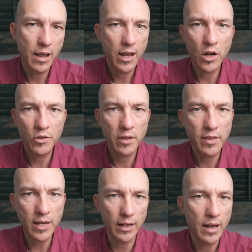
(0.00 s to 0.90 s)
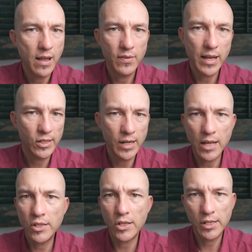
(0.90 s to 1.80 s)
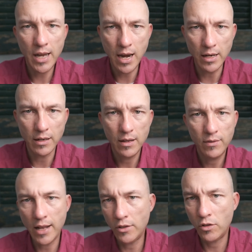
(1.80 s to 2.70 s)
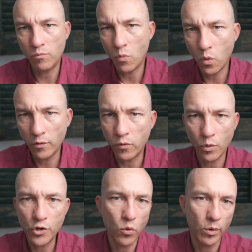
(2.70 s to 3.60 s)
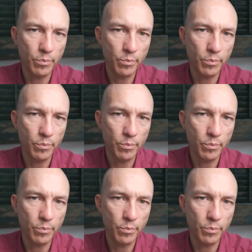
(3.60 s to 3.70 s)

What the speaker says: Here's the thing, that's not sustained. That's more for short